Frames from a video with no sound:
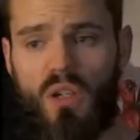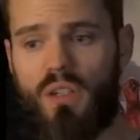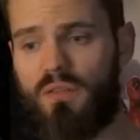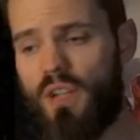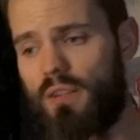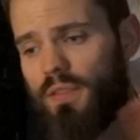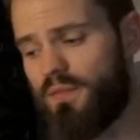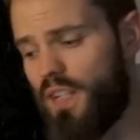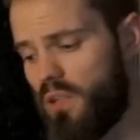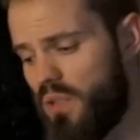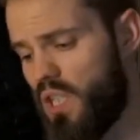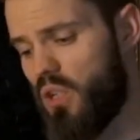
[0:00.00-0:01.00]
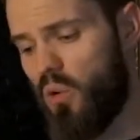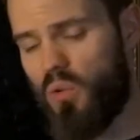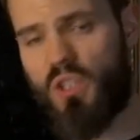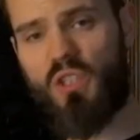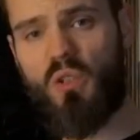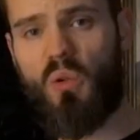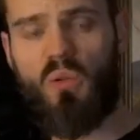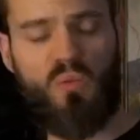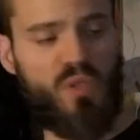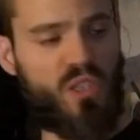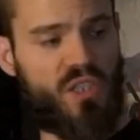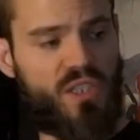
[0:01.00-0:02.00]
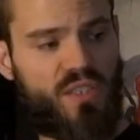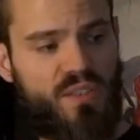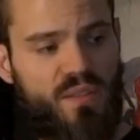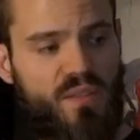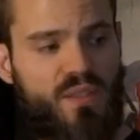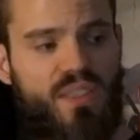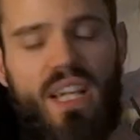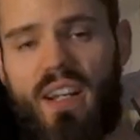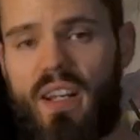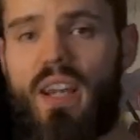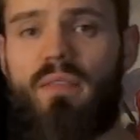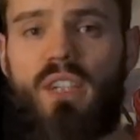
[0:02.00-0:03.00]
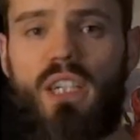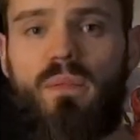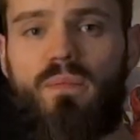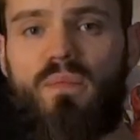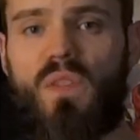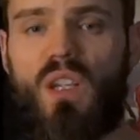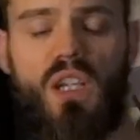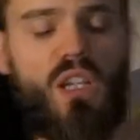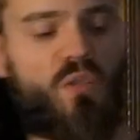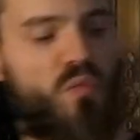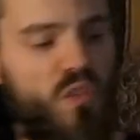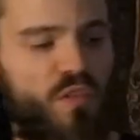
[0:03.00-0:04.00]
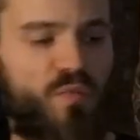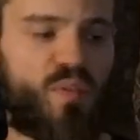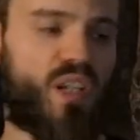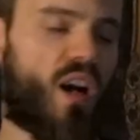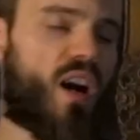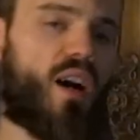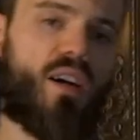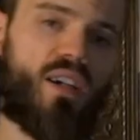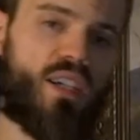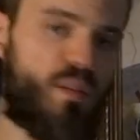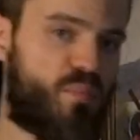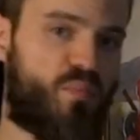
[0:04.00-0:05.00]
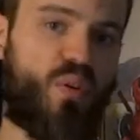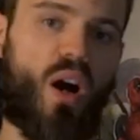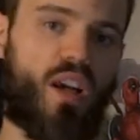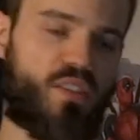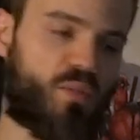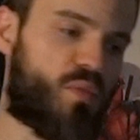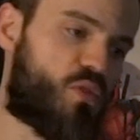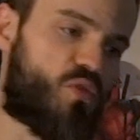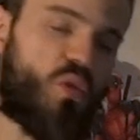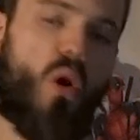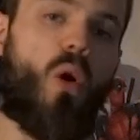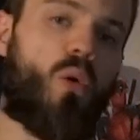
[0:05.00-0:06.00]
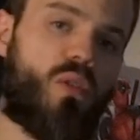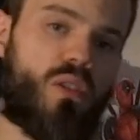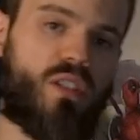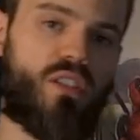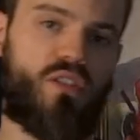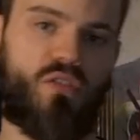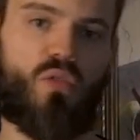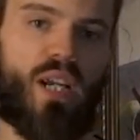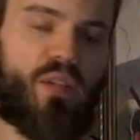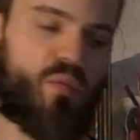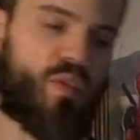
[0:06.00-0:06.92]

If you have a very long sword which is that heavy, it would have been impossible to hold it straight